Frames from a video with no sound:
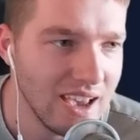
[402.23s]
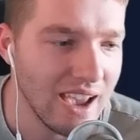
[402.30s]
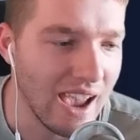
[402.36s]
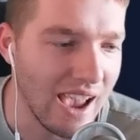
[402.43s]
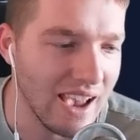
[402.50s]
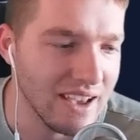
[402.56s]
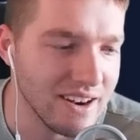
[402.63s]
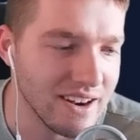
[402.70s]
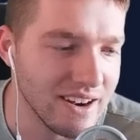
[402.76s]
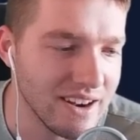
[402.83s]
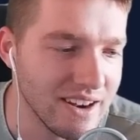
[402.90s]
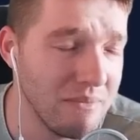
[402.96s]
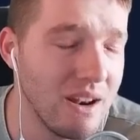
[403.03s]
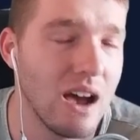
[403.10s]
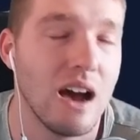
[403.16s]
And
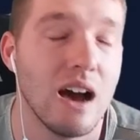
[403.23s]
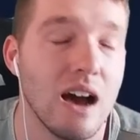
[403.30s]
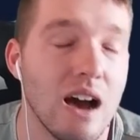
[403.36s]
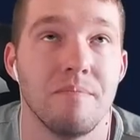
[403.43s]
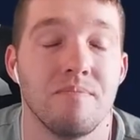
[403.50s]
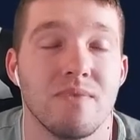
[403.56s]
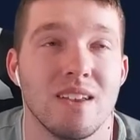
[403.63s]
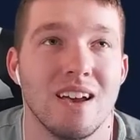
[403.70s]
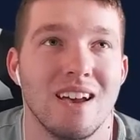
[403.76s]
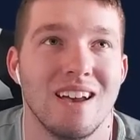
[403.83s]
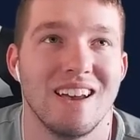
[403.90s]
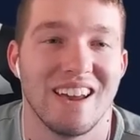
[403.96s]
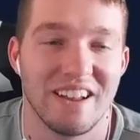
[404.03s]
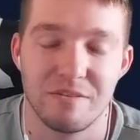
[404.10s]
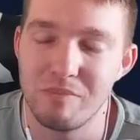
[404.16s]

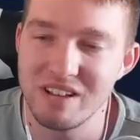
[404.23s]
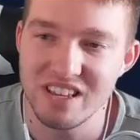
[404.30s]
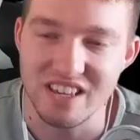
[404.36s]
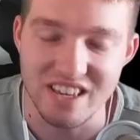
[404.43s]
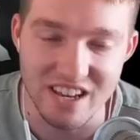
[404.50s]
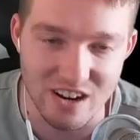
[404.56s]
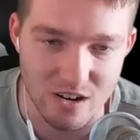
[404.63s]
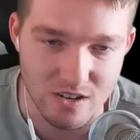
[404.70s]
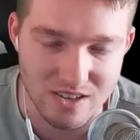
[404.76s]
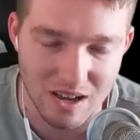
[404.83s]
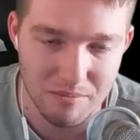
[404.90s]
it's been years.